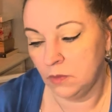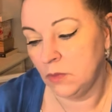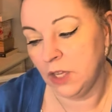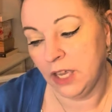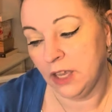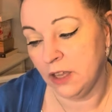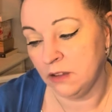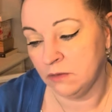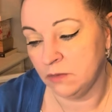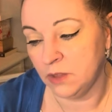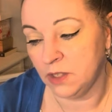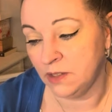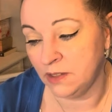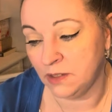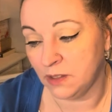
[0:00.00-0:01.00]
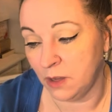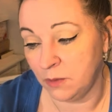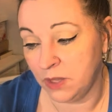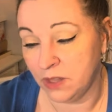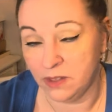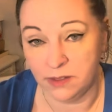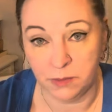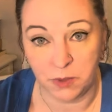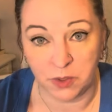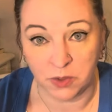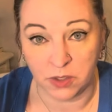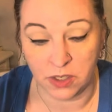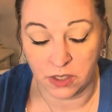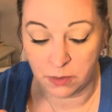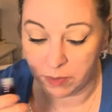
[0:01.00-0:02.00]
Yeah, this, I mean, this smells
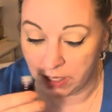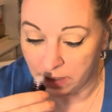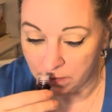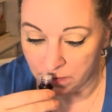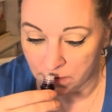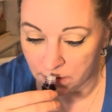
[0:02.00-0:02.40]
good to me.